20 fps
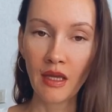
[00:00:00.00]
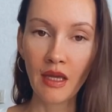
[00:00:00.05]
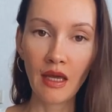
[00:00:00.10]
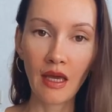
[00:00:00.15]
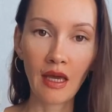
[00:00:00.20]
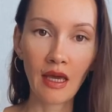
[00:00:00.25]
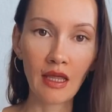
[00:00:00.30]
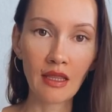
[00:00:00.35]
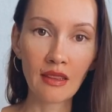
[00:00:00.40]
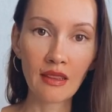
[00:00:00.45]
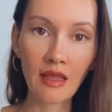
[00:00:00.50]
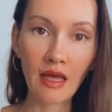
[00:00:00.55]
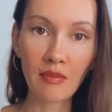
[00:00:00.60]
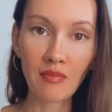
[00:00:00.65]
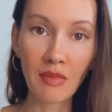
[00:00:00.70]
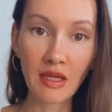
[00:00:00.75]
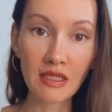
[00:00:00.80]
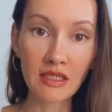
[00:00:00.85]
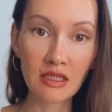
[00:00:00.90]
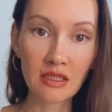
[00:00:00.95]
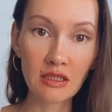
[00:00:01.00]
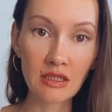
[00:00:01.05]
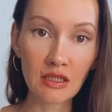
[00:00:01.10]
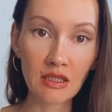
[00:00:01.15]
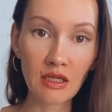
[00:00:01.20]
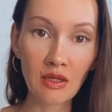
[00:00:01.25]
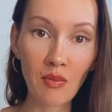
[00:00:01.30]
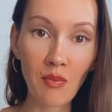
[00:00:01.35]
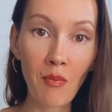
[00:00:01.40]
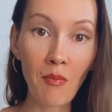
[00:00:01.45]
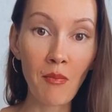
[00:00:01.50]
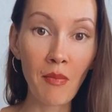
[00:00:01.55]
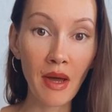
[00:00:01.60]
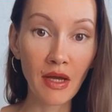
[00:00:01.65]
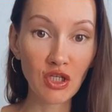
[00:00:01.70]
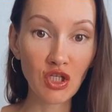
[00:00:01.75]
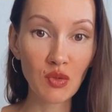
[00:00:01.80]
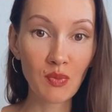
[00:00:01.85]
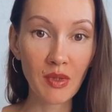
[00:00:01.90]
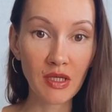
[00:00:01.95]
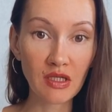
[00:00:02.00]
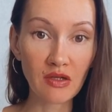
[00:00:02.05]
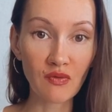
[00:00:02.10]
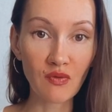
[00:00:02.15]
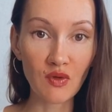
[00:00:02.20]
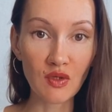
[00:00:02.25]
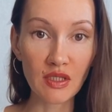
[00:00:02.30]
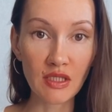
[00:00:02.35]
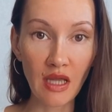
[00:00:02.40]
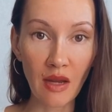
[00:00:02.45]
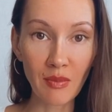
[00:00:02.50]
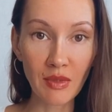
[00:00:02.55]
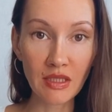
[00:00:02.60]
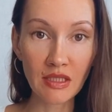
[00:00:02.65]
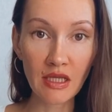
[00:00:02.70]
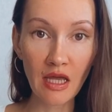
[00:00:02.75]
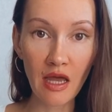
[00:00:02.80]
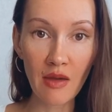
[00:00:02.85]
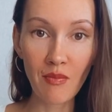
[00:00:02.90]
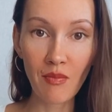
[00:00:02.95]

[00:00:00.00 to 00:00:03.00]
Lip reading: and that makes it much better for summertime,